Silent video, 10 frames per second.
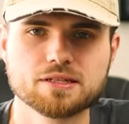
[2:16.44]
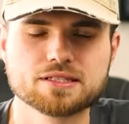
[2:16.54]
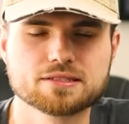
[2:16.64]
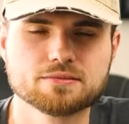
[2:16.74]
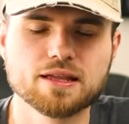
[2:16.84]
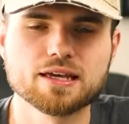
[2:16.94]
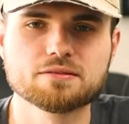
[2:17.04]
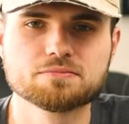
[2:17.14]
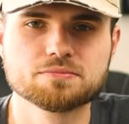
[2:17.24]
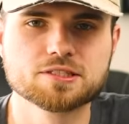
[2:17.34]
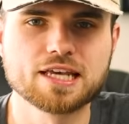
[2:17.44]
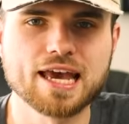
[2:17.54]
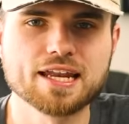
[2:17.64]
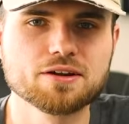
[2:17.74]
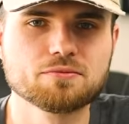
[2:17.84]
It's like
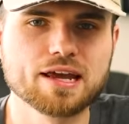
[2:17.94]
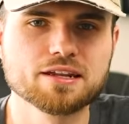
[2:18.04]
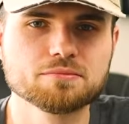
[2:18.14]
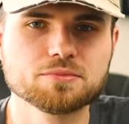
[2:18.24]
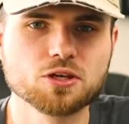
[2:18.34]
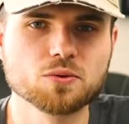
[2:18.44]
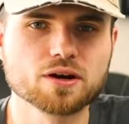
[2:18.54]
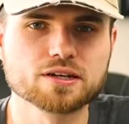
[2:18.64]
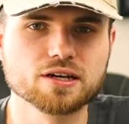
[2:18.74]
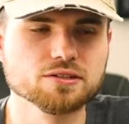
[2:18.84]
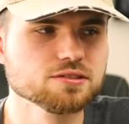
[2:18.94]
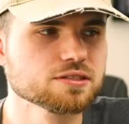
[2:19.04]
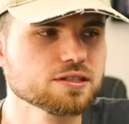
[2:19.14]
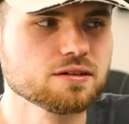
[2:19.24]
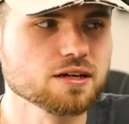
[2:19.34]
scanning random QR codes.
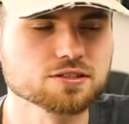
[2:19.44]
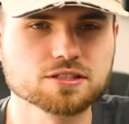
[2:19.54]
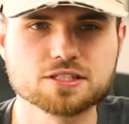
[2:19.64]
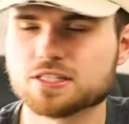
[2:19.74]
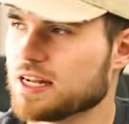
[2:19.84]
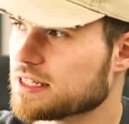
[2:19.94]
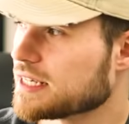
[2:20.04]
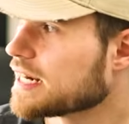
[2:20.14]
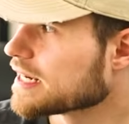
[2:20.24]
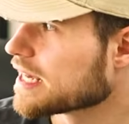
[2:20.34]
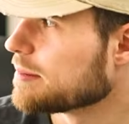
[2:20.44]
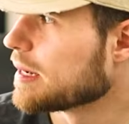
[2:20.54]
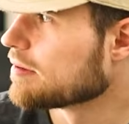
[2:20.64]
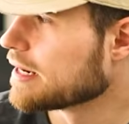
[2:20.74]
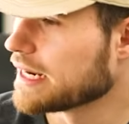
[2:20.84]
Also, the sun decided to come
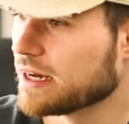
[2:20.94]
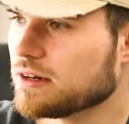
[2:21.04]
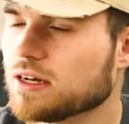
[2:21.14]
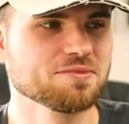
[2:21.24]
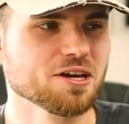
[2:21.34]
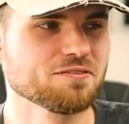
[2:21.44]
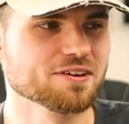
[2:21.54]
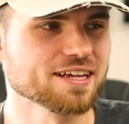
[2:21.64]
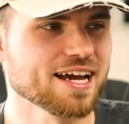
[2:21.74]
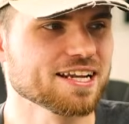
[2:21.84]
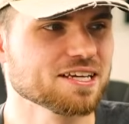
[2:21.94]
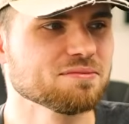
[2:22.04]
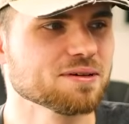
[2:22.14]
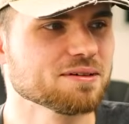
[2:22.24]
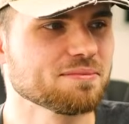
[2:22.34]
out right now. Good for
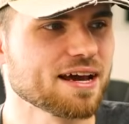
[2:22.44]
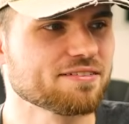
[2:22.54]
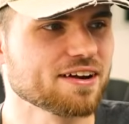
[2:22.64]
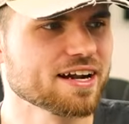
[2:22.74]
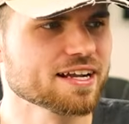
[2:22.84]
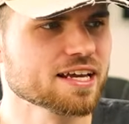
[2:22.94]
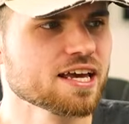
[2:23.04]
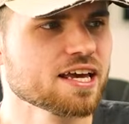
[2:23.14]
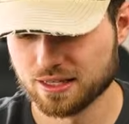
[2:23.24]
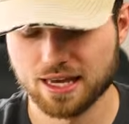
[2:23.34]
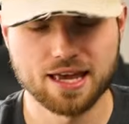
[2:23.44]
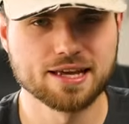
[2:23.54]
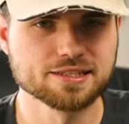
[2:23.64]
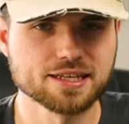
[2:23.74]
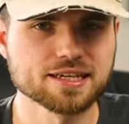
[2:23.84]
lighting, but bad for editing.
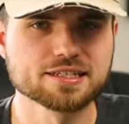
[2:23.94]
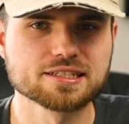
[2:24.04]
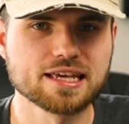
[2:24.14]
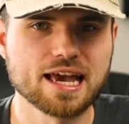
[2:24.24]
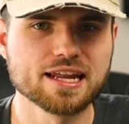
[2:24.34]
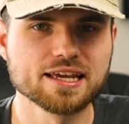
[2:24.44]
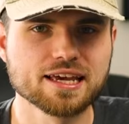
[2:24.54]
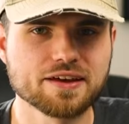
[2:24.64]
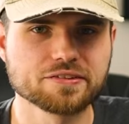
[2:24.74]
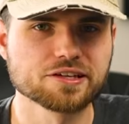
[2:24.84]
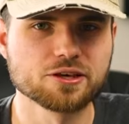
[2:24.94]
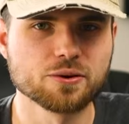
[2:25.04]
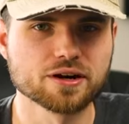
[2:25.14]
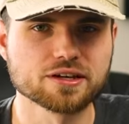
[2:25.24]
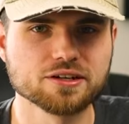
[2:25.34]
It's like scanning every
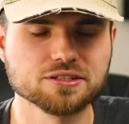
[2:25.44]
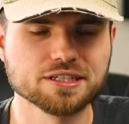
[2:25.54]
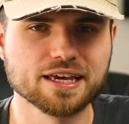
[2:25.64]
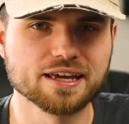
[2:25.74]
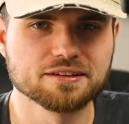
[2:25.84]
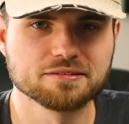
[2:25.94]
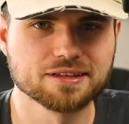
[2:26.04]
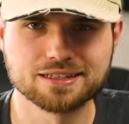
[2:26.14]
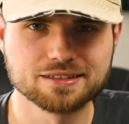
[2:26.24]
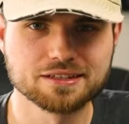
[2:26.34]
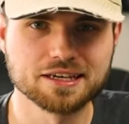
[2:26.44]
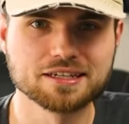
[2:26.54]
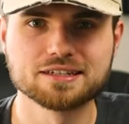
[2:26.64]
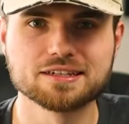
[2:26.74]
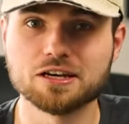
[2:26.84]
QR code you get.
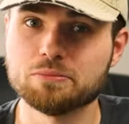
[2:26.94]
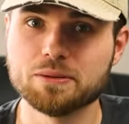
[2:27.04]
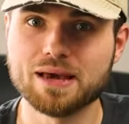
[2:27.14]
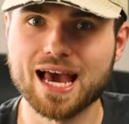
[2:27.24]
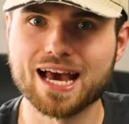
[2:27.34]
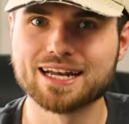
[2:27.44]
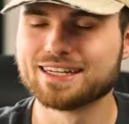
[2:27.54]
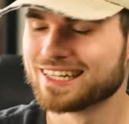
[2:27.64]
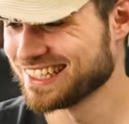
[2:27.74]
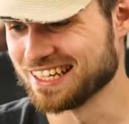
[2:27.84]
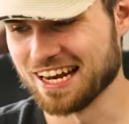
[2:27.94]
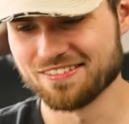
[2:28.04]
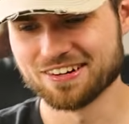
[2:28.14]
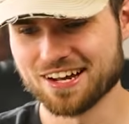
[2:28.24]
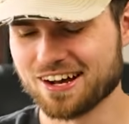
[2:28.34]
It could be bad. You
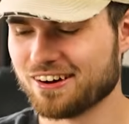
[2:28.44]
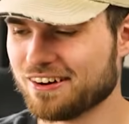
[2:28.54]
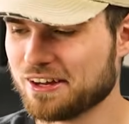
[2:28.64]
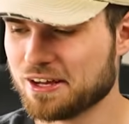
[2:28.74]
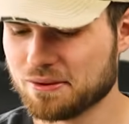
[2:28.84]
never know.